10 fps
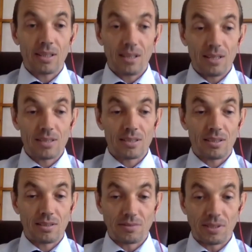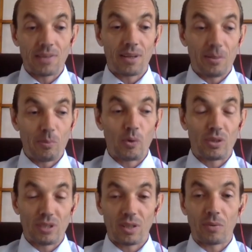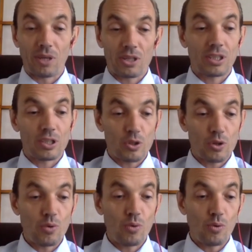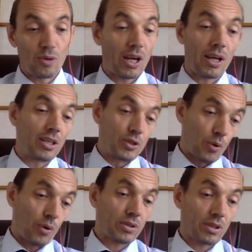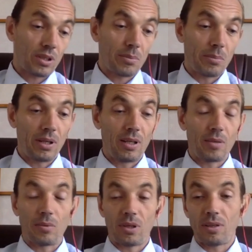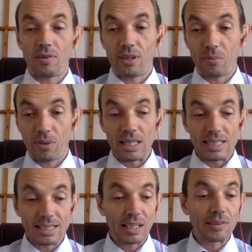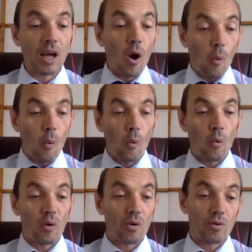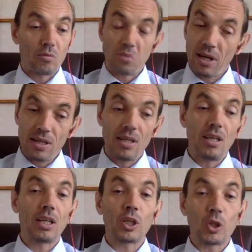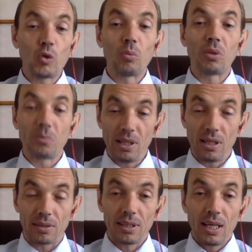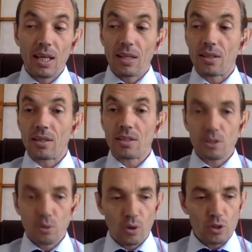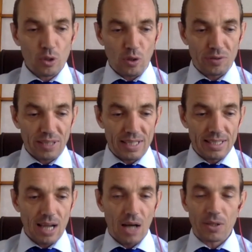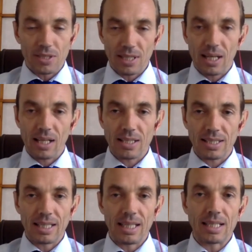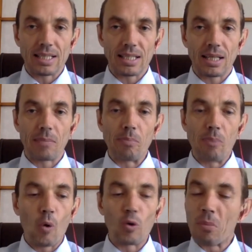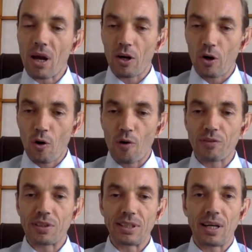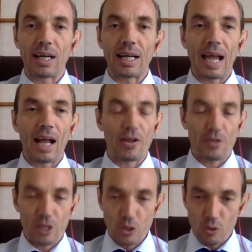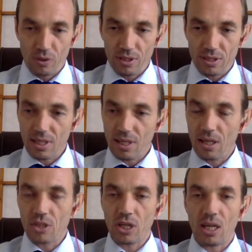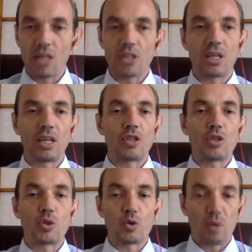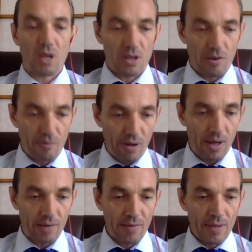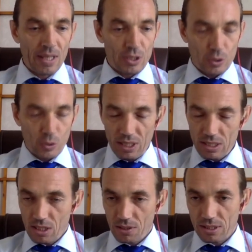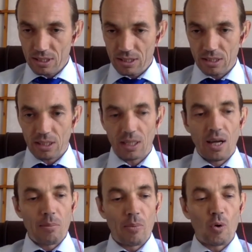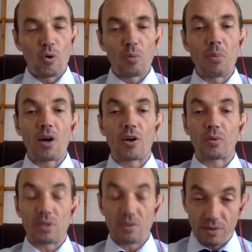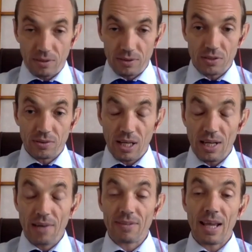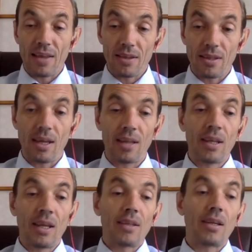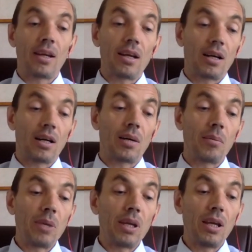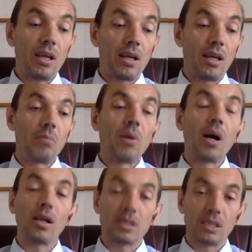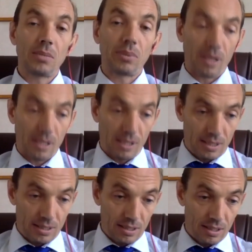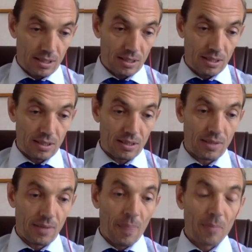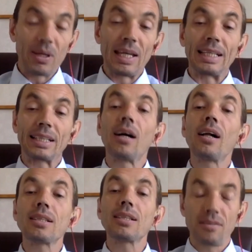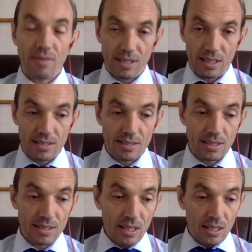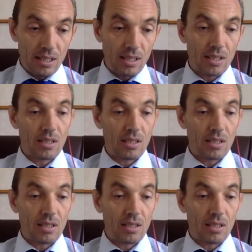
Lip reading: is a very important question to any doctor, being one of them myself, or any human being. The source of Kintaro cells is the bone marrow of a young healthy donors age 18 to 25. So Kintaro cells are bone marrow derived, and then they are being multiplied. They are being cultivated in